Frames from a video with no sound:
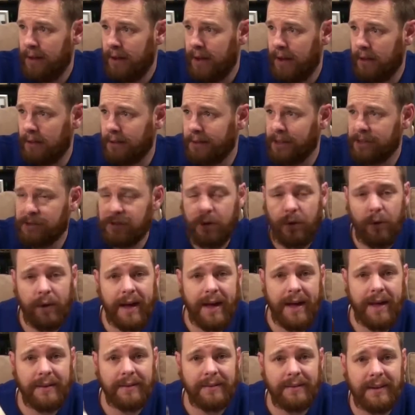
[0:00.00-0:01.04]
uh, let's go
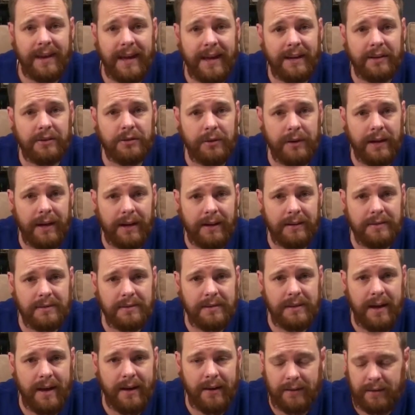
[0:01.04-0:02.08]
ahead and take a drink and
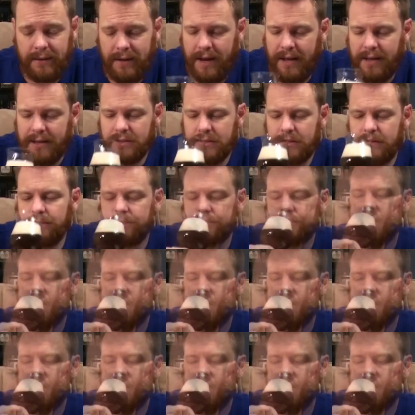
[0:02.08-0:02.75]
see how it tastes.